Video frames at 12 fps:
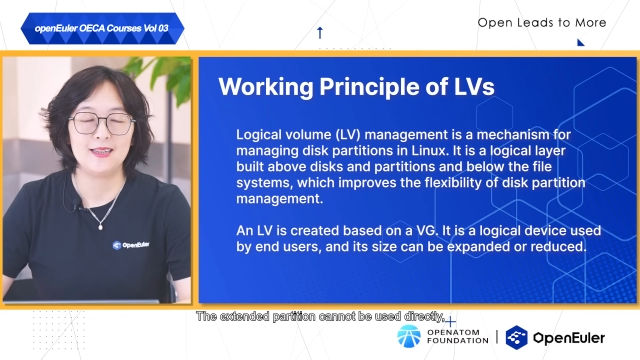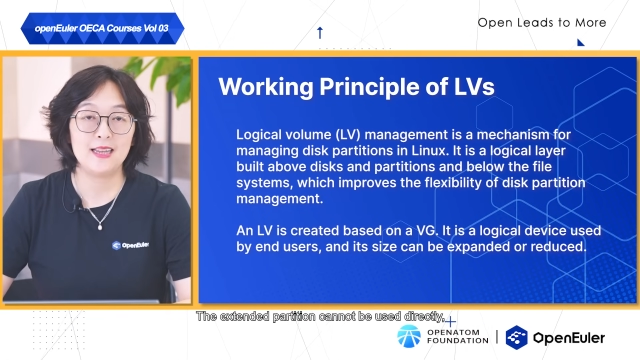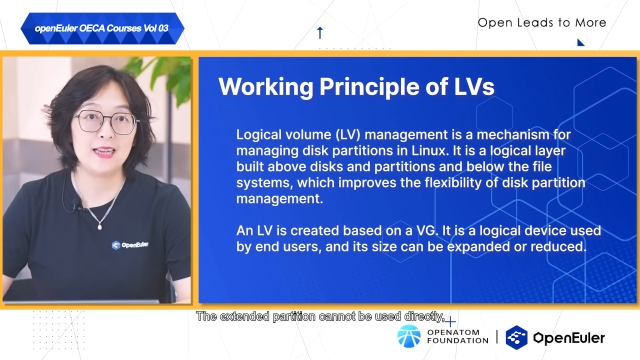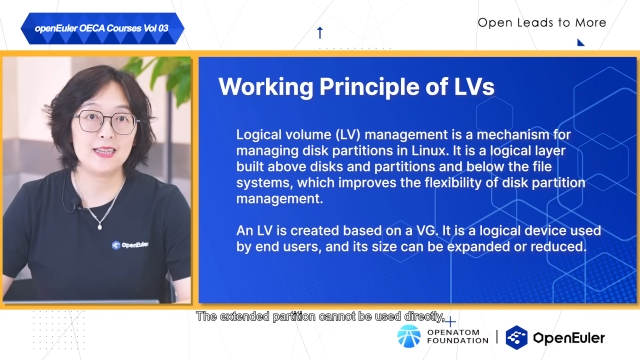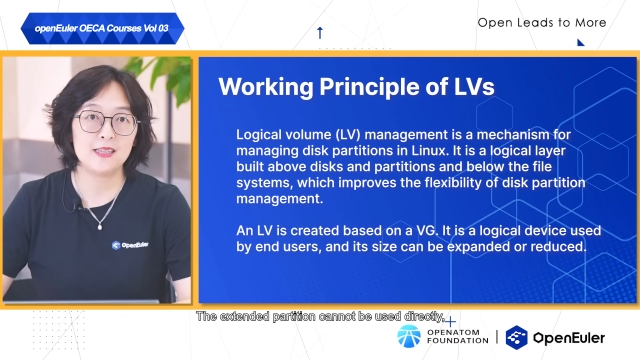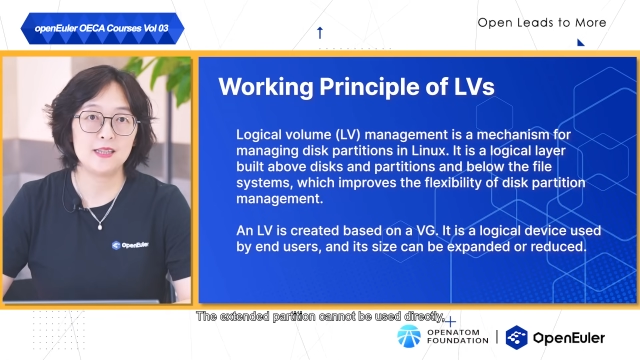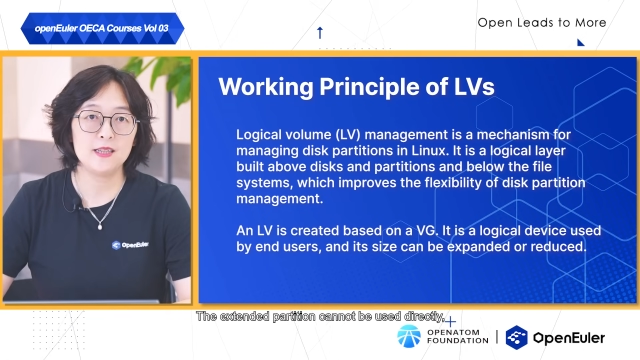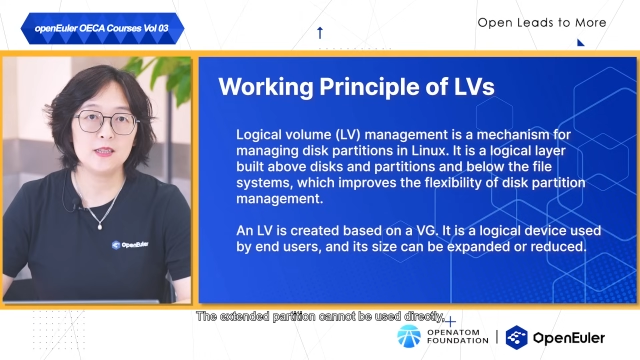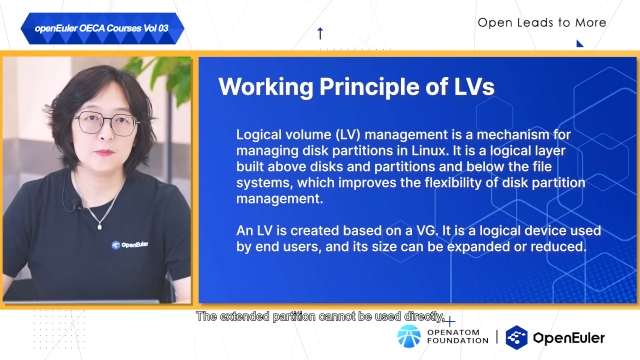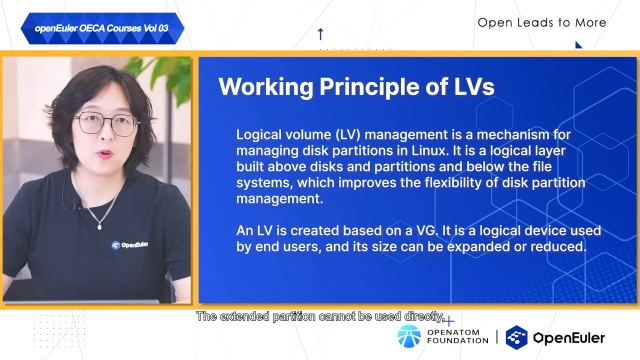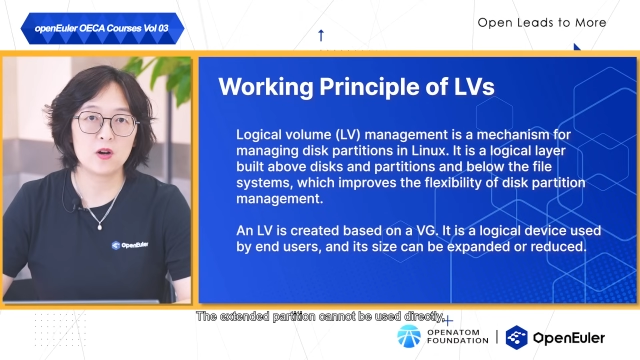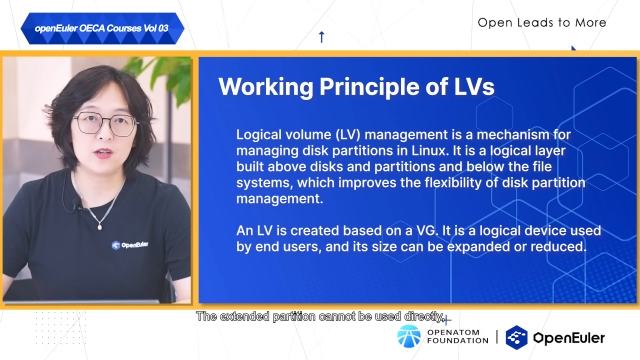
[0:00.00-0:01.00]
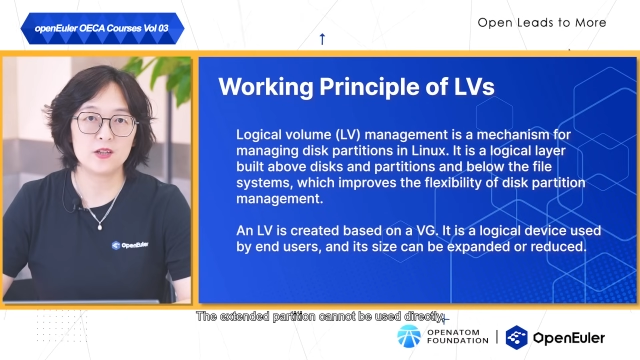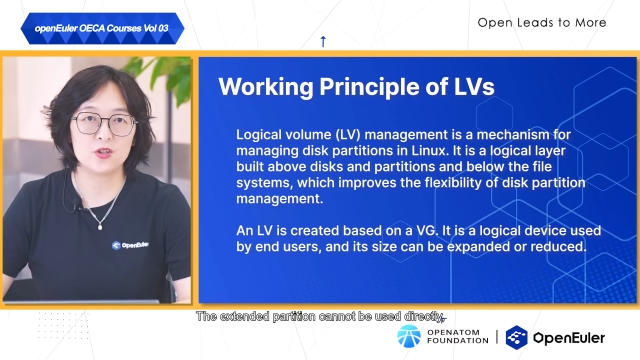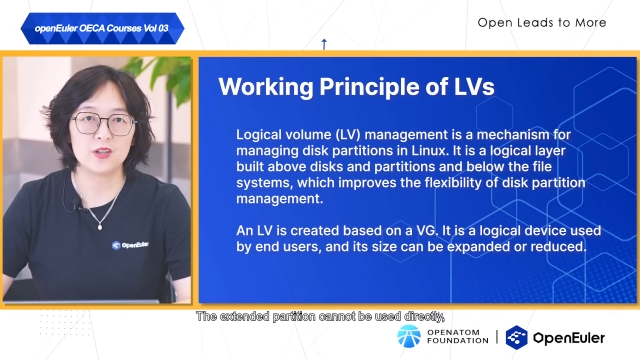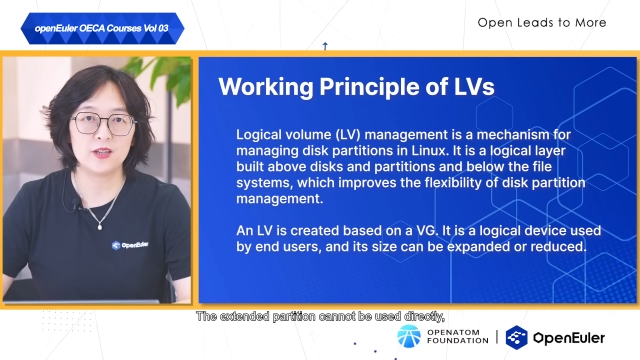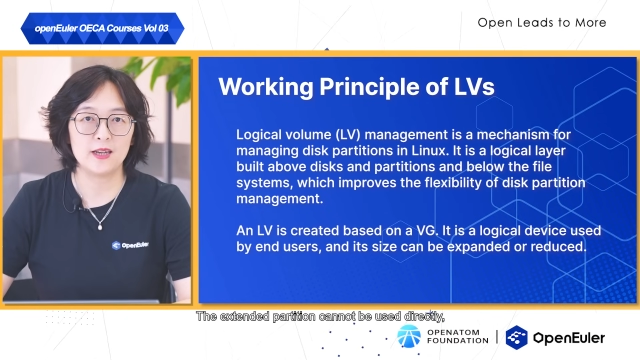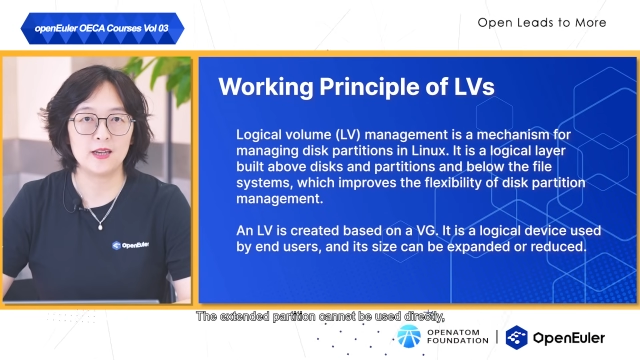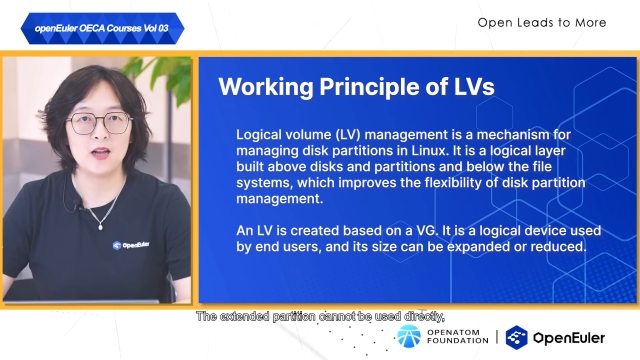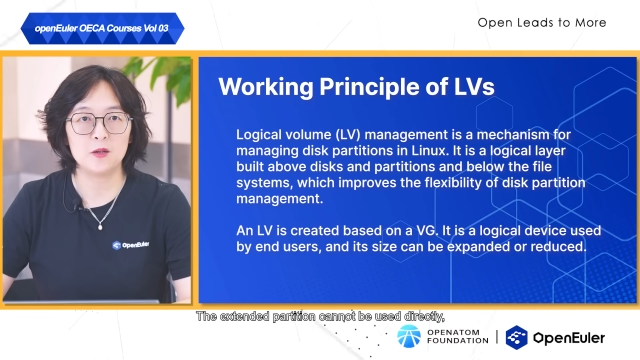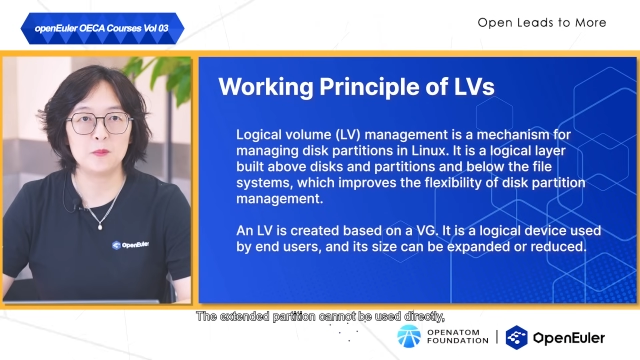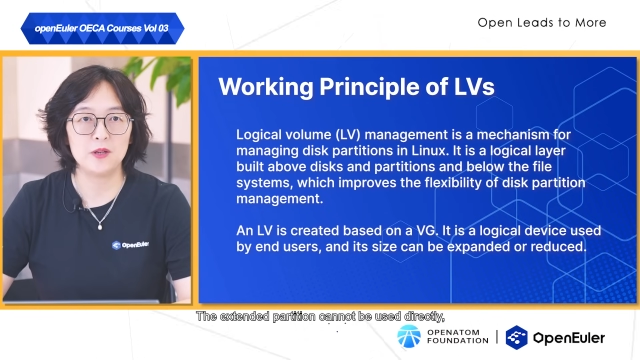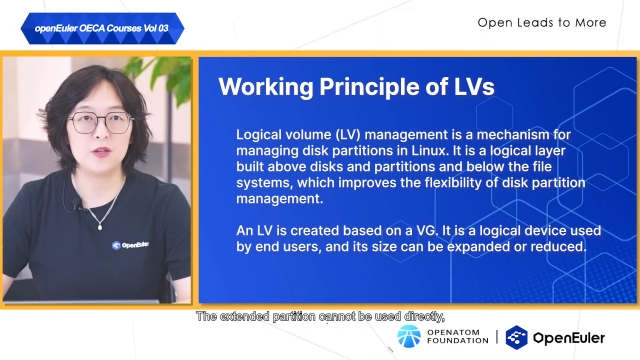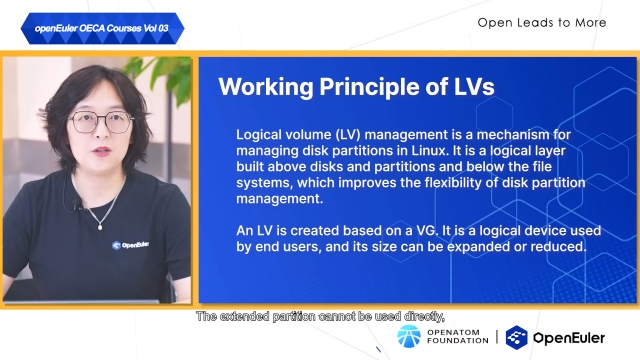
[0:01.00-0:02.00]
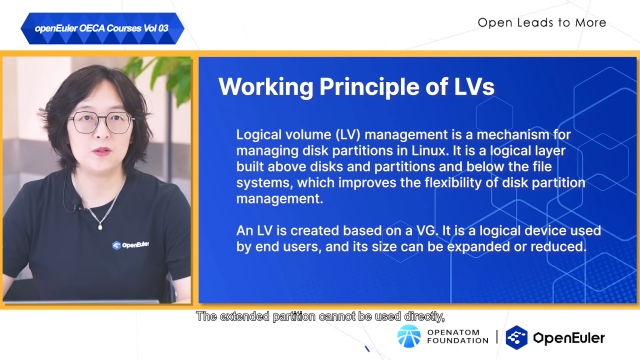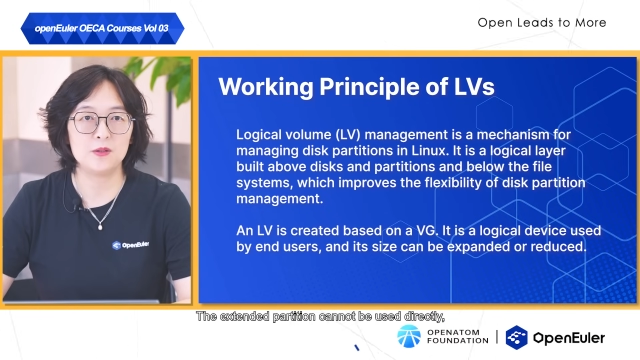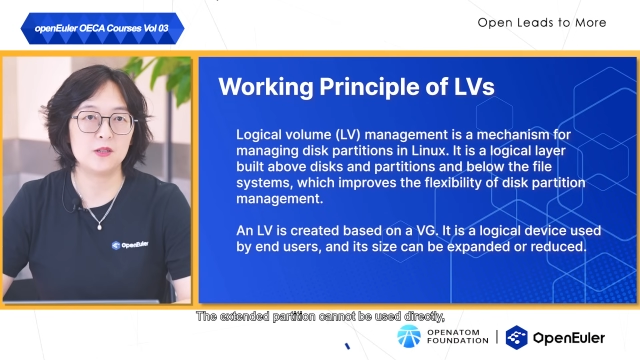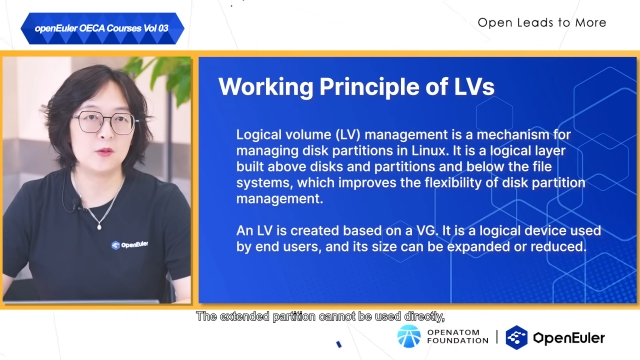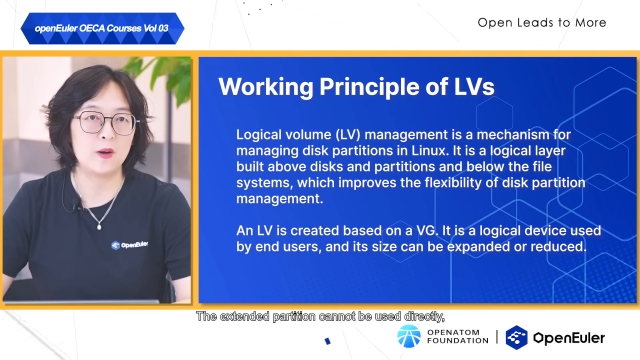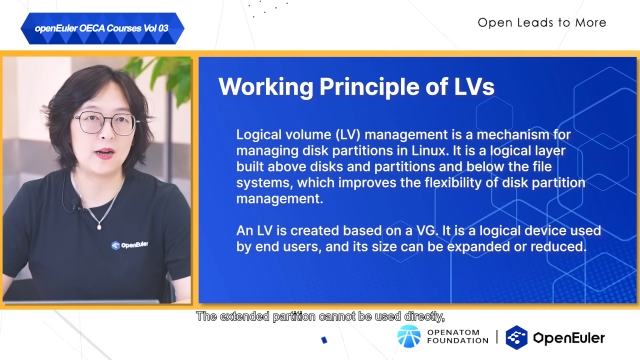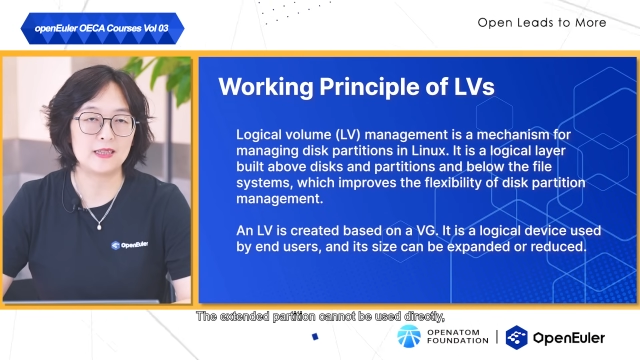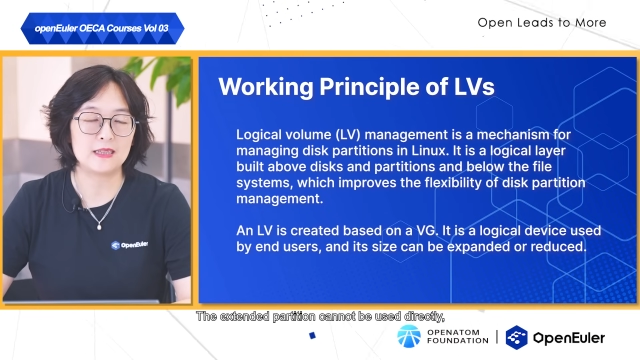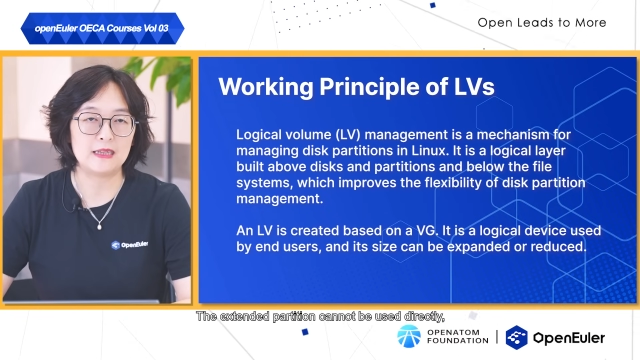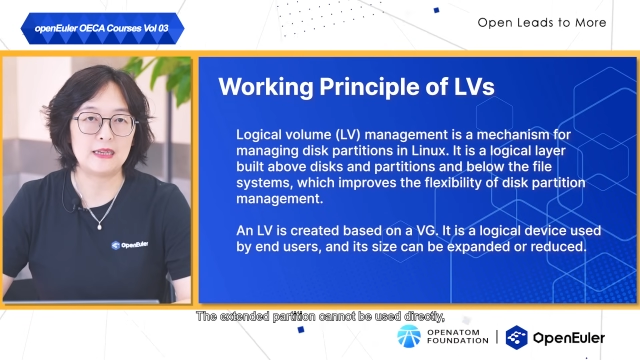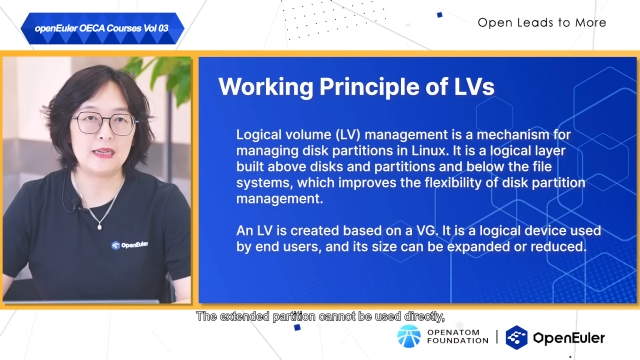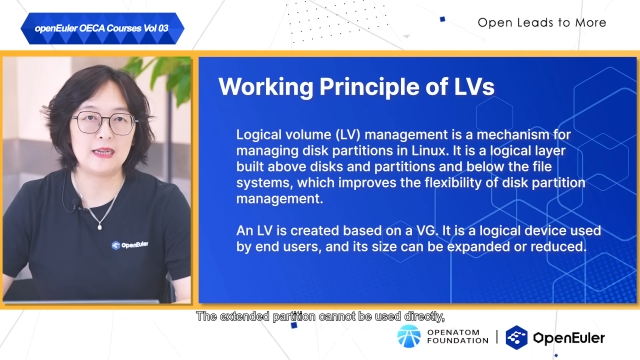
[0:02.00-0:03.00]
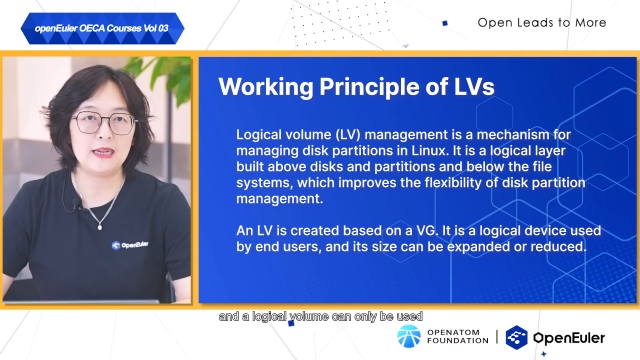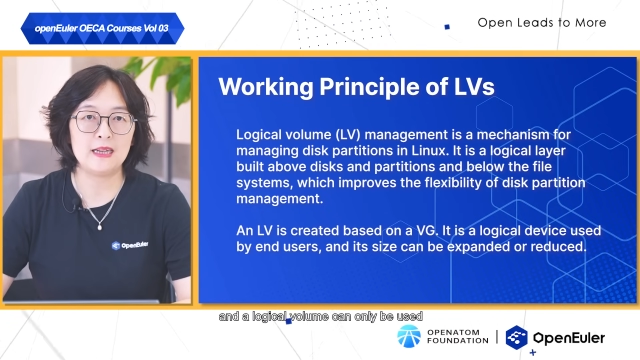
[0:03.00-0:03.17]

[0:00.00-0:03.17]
The extended partition cannot be used directly,